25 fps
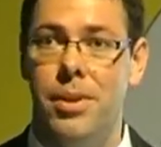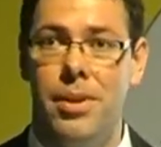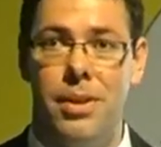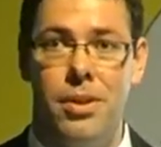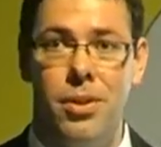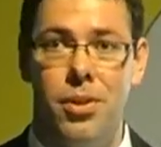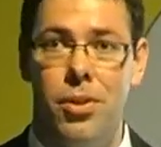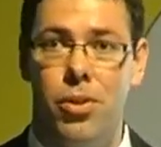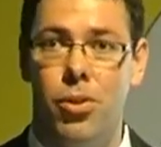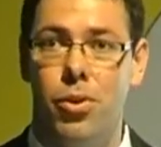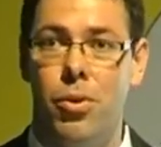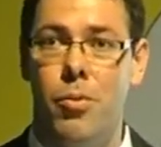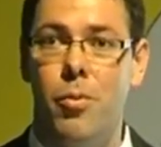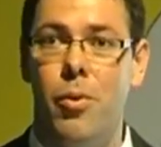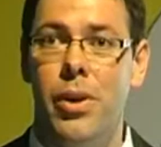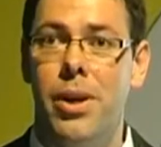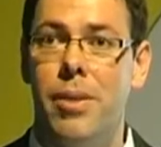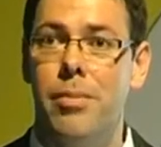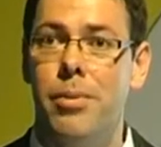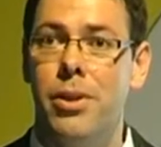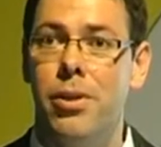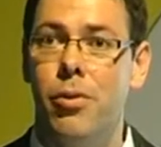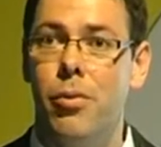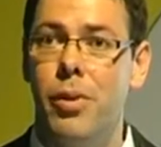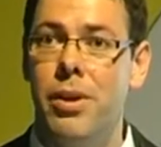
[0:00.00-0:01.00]
somewhere
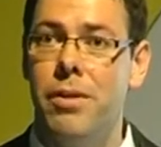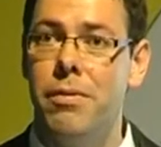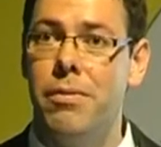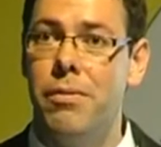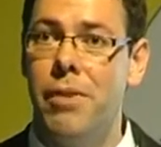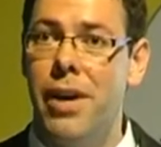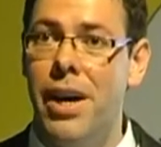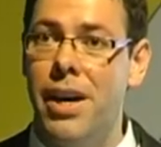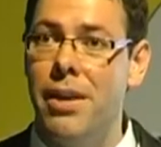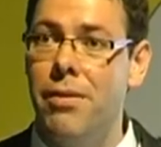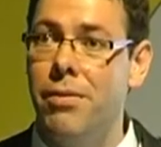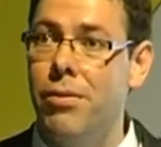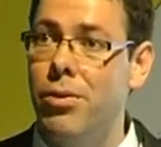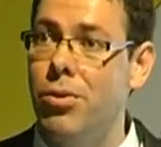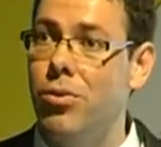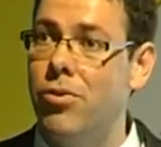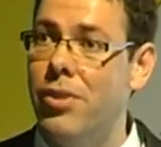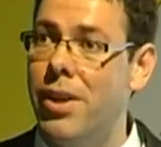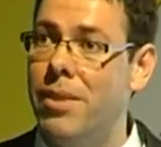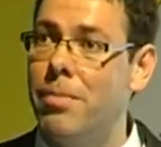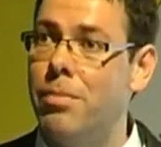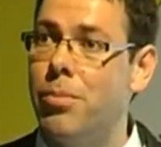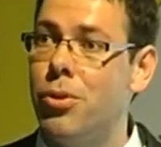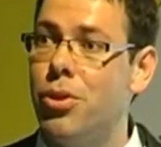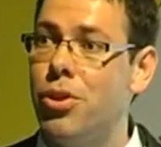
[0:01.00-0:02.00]
between 5 to
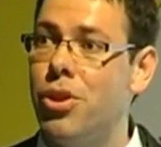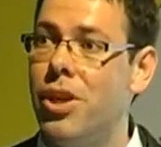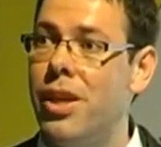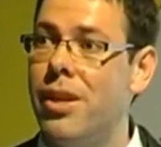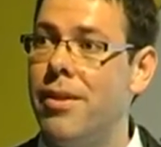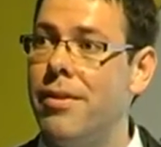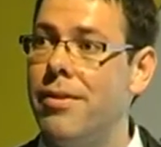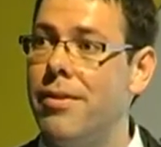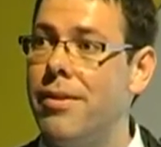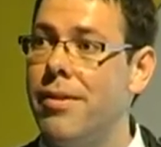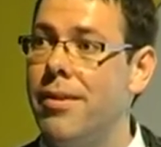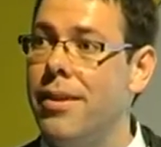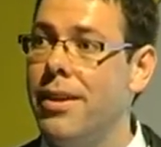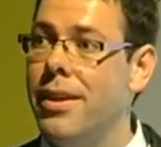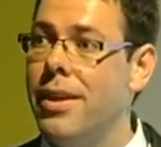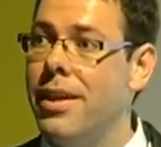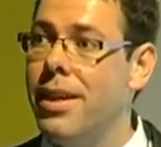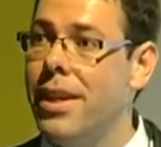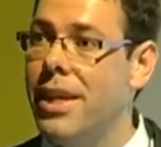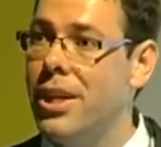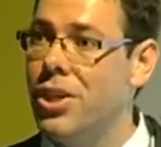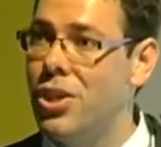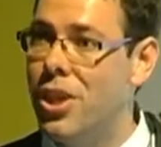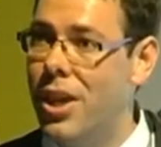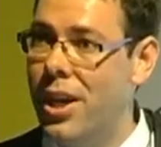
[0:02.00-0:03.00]
10%,
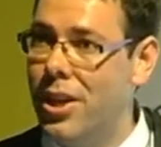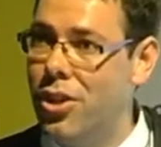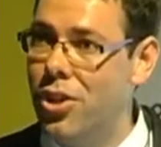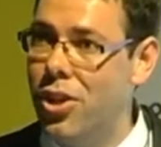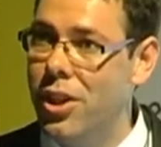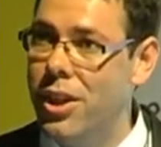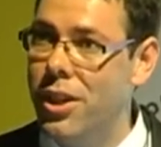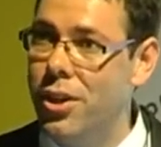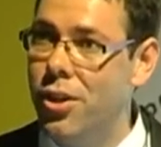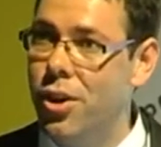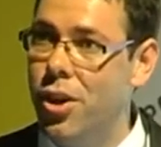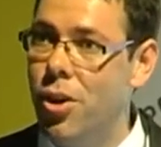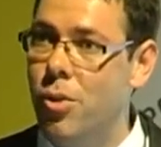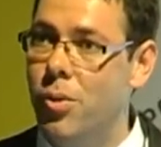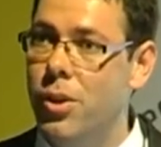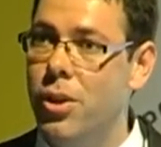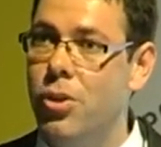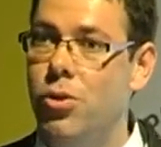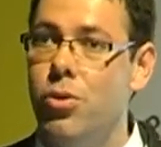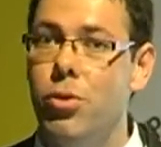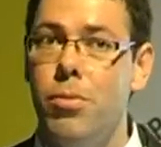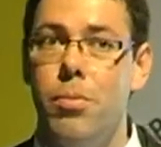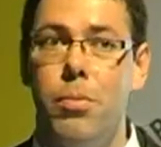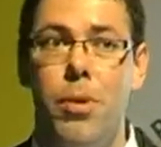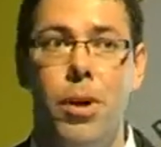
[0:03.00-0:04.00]
is actually going
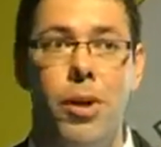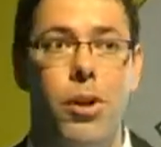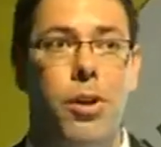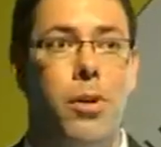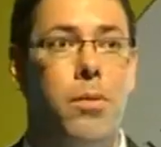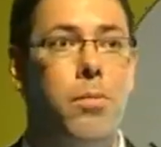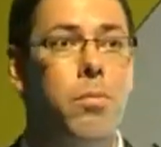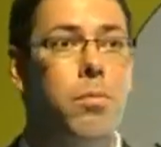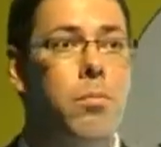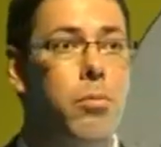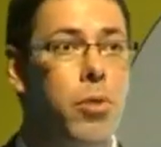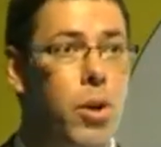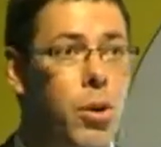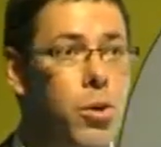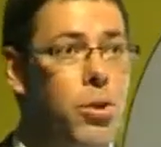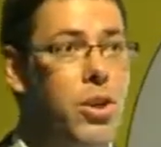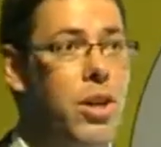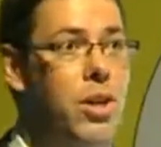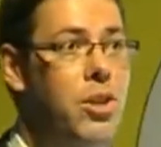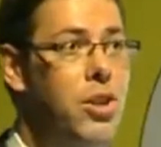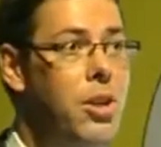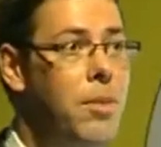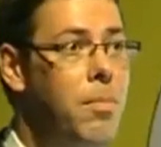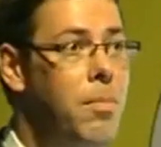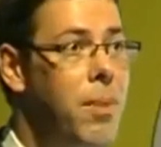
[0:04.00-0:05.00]
to modern
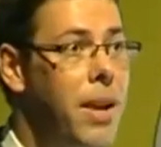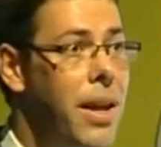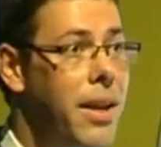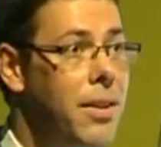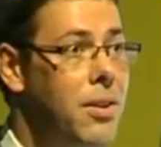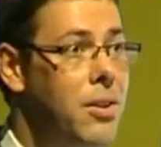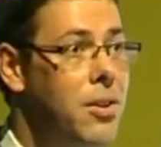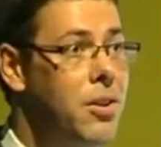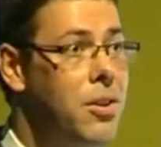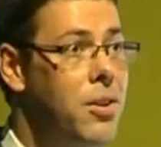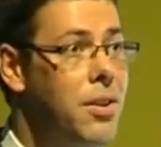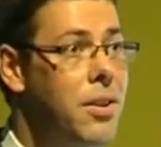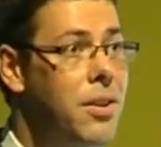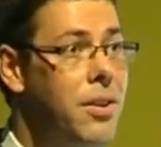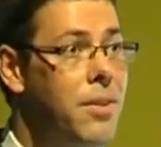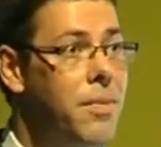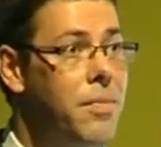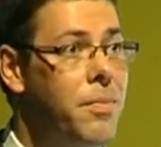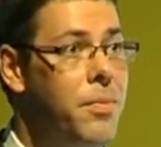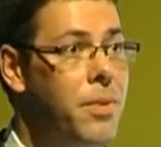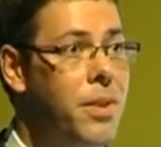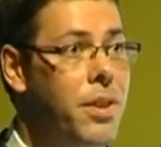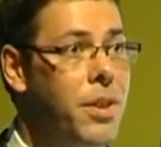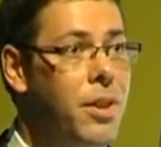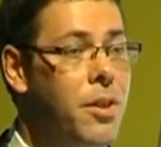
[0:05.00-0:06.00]
processing plants,
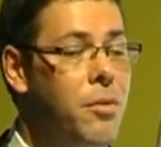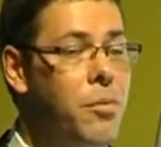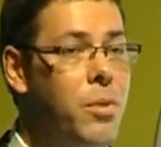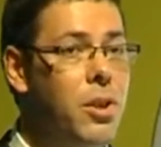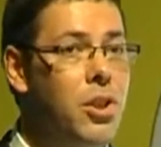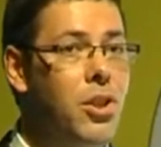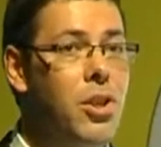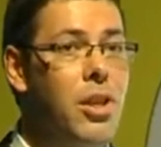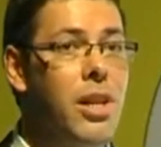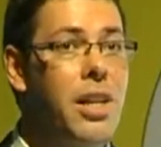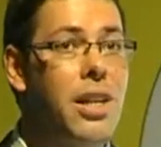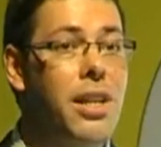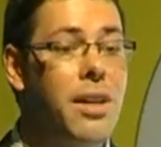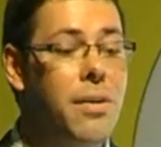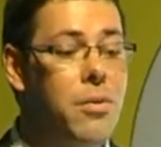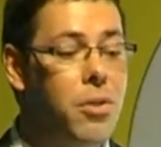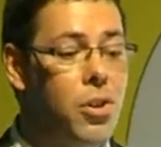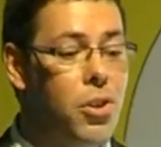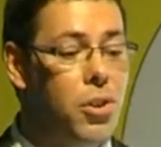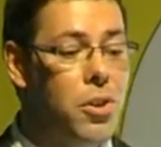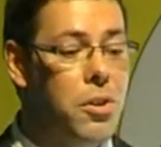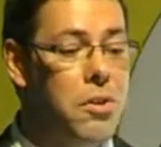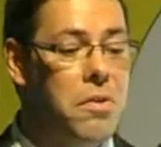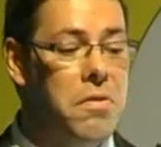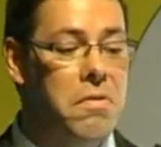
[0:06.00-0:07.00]
which
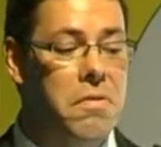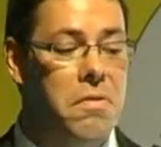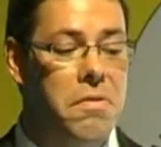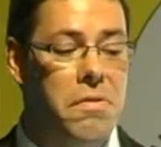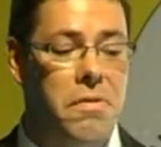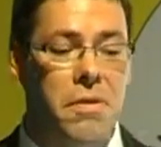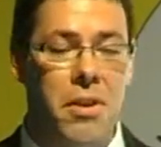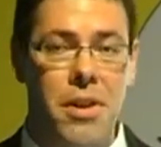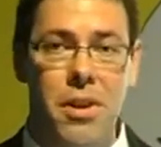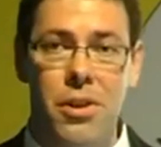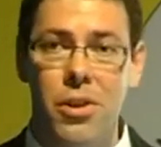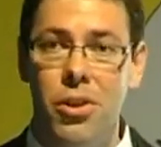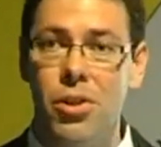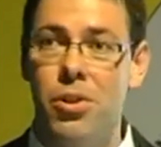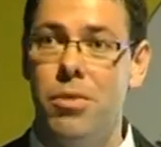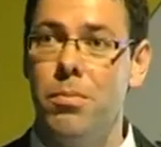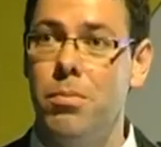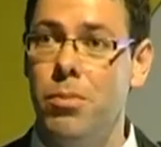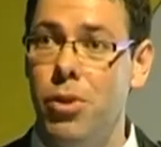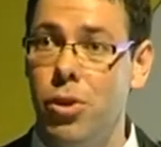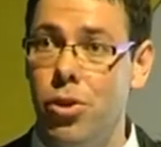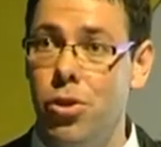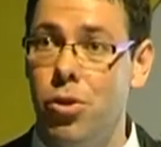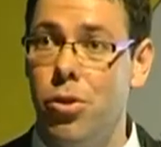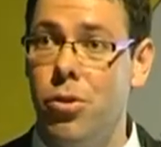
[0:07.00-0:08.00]
leaves a vast
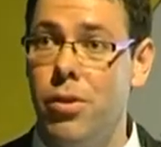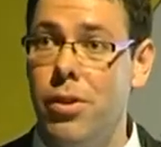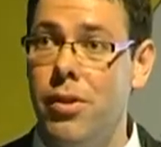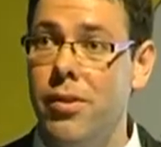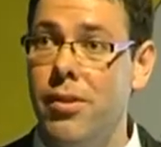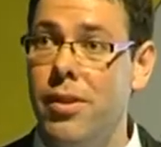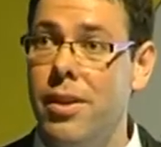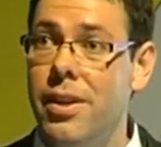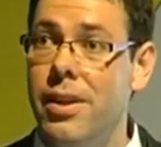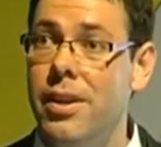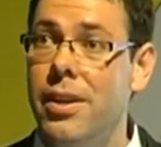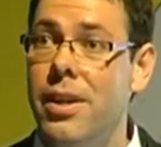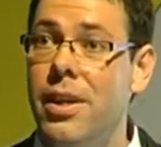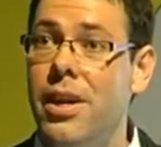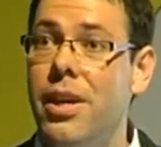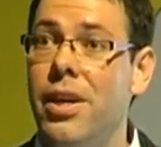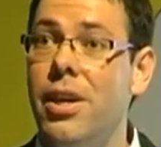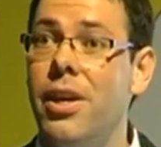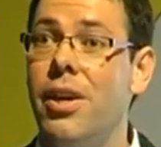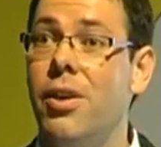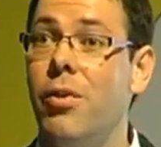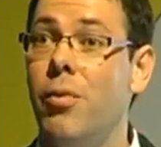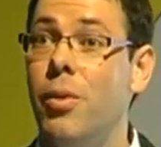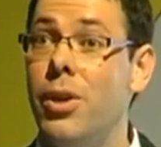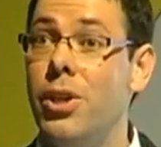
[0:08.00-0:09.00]
majority
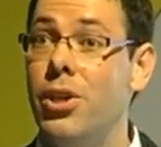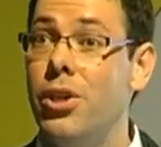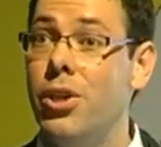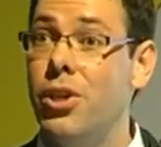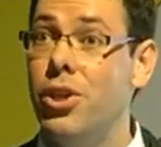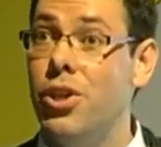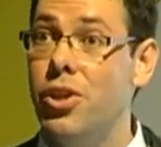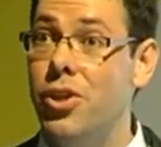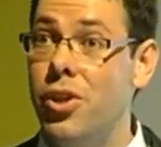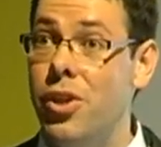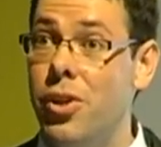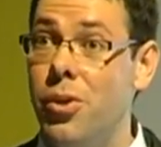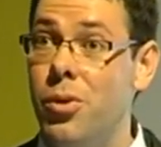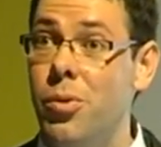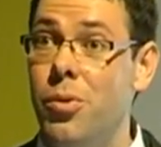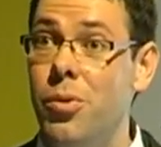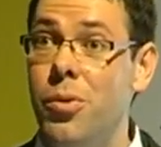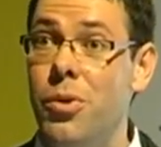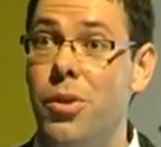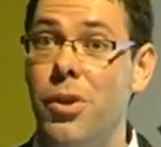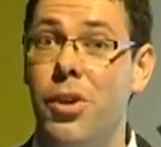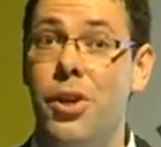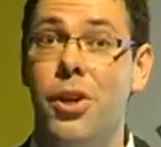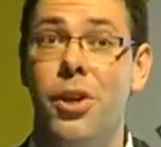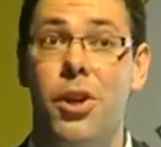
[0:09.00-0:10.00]
which is still
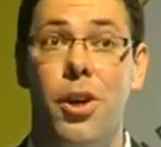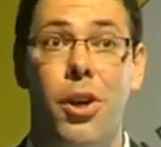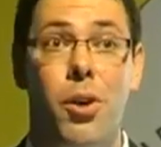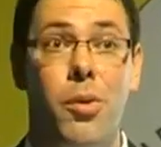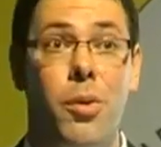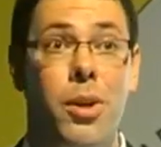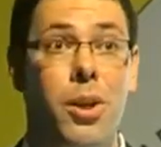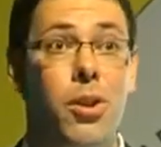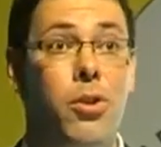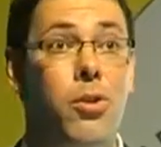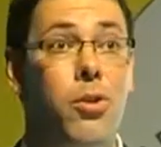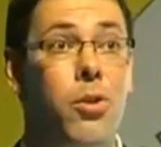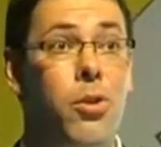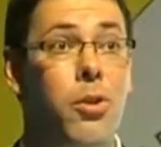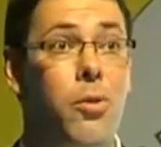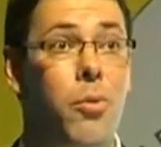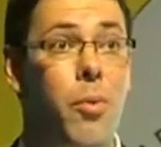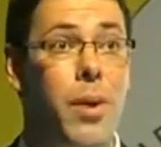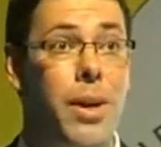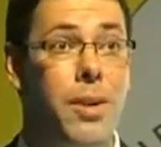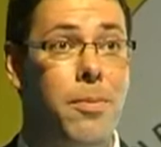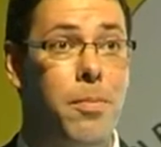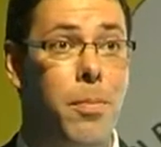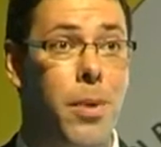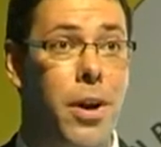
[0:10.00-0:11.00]
going to the
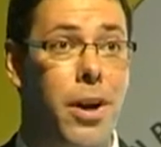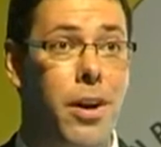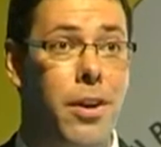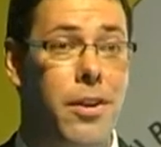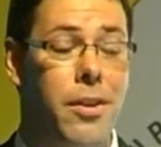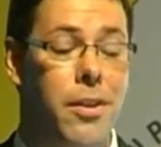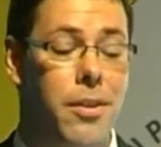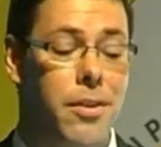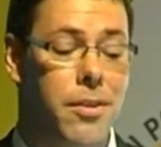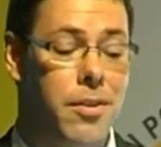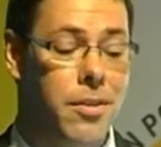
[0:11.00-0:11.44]
wet market